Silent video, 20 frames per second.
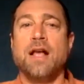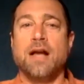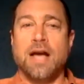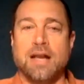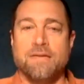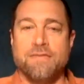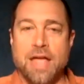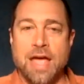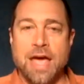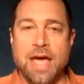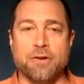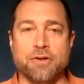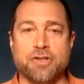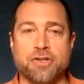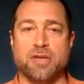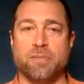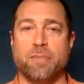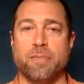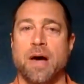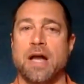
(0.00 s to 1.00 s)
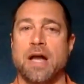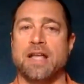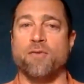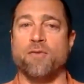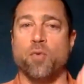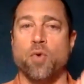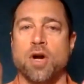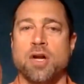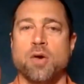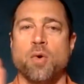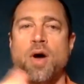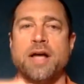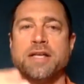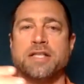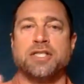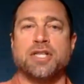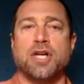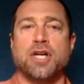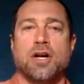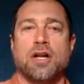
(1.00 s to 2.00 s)
kind of the energy body, where do I
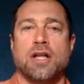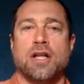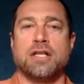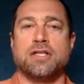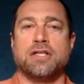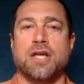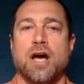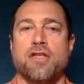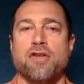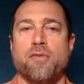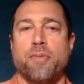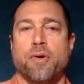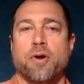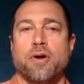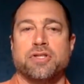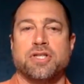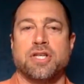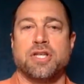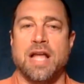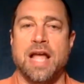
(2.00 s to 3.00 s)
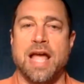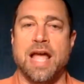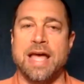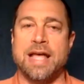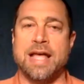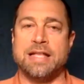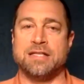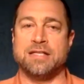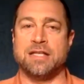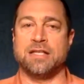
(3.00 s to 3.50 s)
start and this other person ends,